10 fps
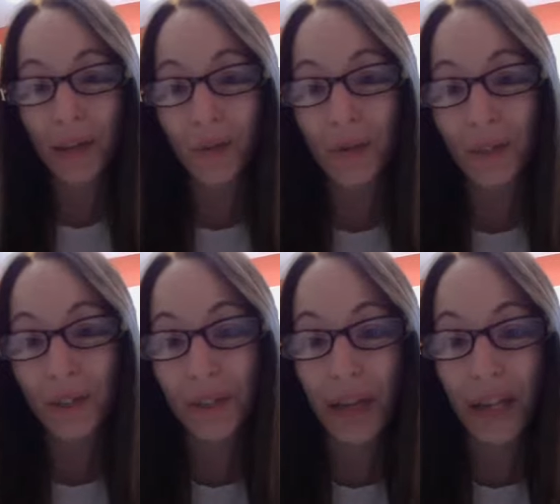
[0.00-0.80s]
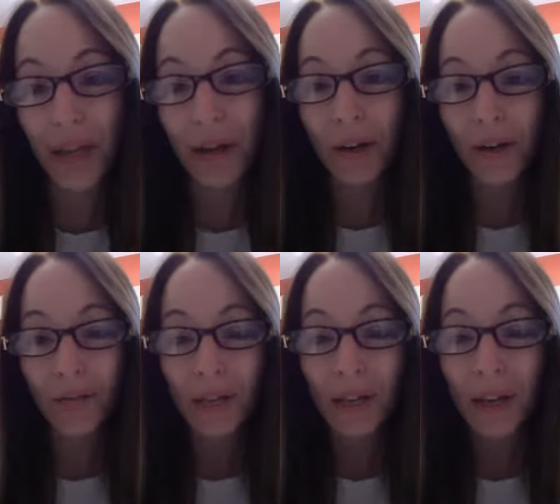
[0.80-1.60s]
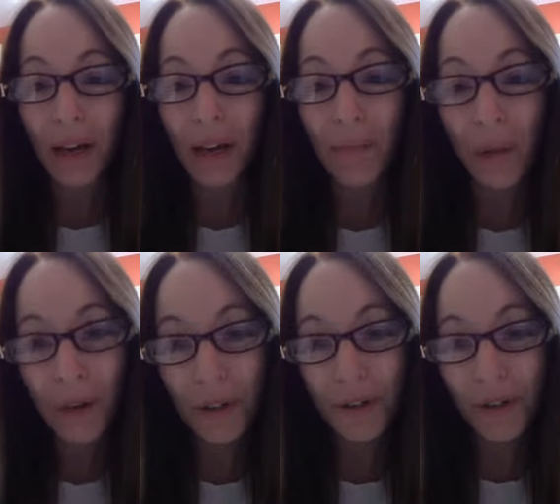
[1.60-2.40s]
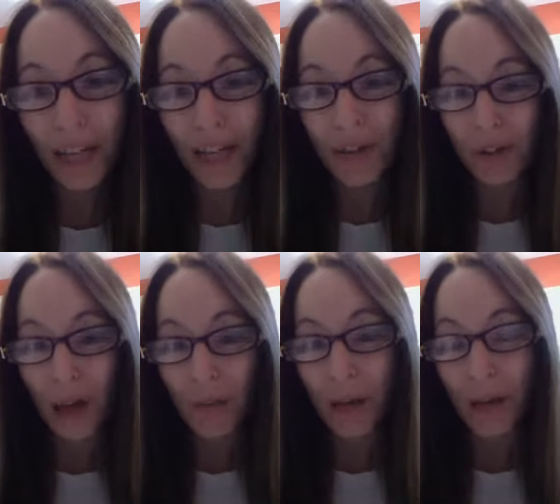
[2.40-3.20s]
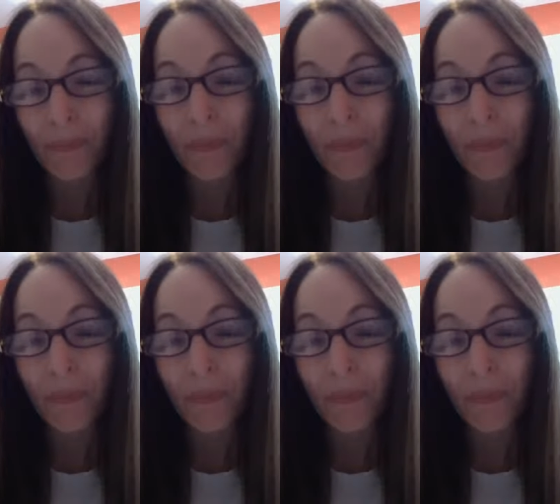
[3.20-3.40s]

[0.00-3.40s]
through the study of poetry and drama,